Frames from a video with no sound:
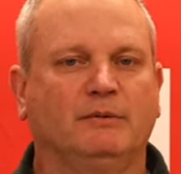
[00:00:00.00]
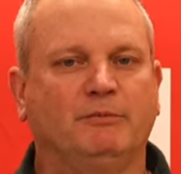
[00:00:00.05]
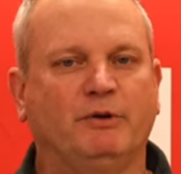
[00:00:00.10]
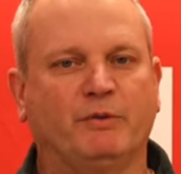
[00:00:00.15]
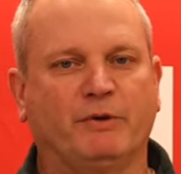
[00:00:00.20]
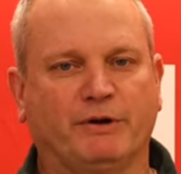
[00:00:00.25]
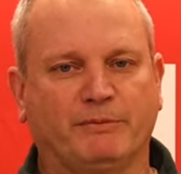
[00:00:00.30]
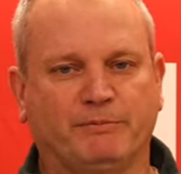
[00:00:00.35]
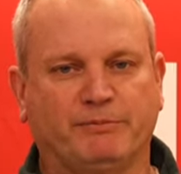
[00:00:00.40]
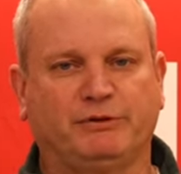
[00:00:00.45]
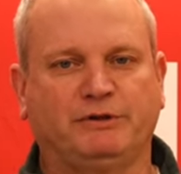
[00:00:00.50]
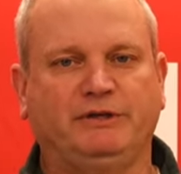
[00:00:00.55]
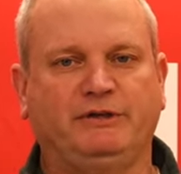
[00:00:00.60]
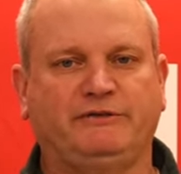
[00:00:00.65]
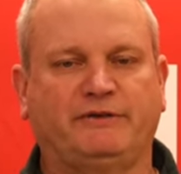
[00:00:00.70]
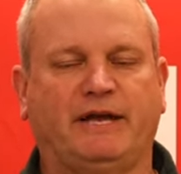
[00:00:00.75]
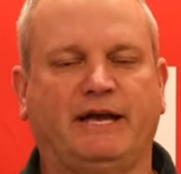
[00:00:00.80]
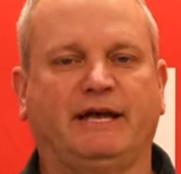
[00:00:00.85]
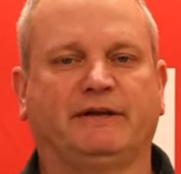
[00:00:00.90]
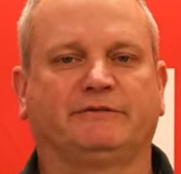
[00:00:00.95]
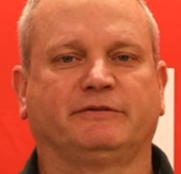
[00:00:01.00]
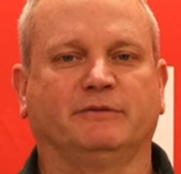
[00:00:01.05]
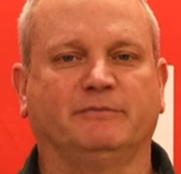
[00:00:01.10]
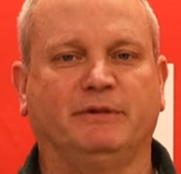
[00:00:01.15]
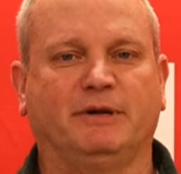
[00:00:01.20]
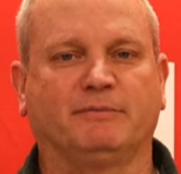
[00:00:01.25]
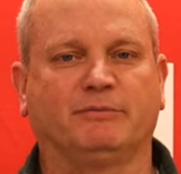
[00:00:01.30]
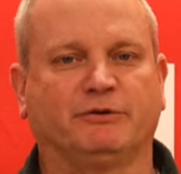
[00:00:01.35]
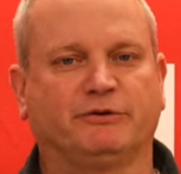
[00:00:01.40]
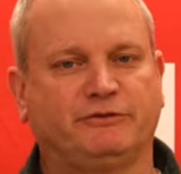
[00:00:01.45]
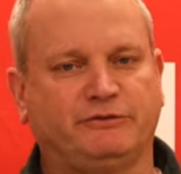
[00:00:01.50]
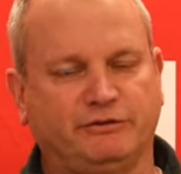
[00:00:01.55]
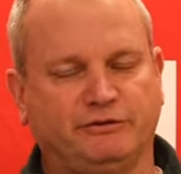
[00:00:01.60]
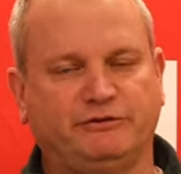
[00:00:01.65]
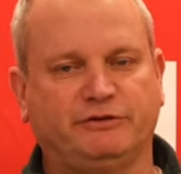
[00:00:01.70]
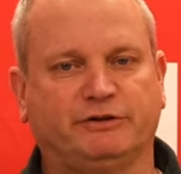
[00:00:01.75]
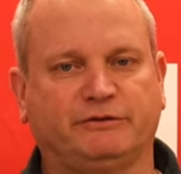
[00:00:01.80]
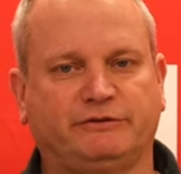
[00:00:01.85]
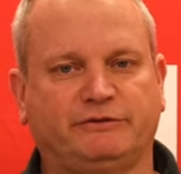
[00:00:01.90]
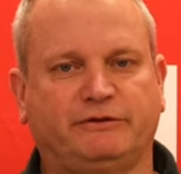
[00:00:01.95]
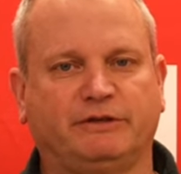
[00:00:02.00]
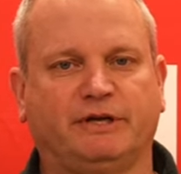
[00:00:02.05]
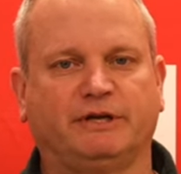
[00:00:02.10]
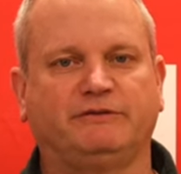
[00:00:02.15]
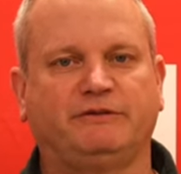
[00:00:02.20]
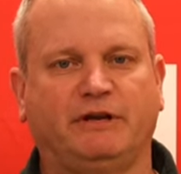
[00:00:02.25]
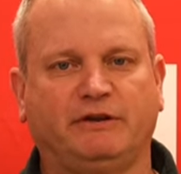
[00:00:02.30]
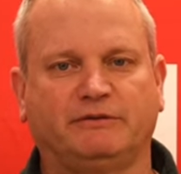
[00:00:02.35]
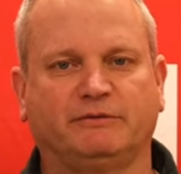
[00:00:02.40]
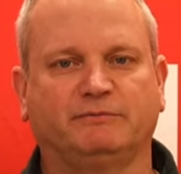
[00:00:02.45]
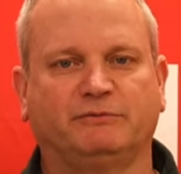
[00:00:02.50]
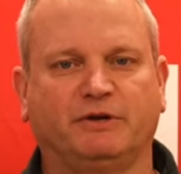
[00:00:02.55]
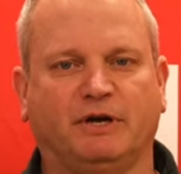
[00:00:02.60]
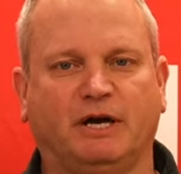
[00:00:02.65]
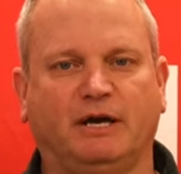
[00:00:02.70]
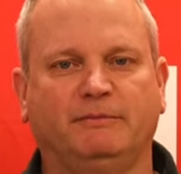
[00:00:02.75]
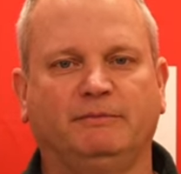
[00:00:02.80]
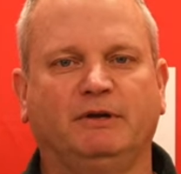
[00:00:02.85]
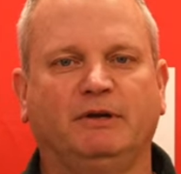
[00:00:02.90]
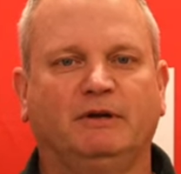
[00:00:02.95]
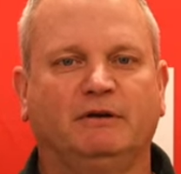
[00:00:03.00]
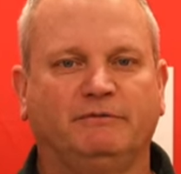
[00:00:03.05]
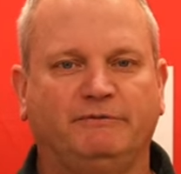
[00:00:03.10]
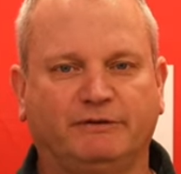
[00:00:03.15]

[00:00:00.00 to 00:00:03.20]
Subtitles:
But we're please ask the members to just take some time,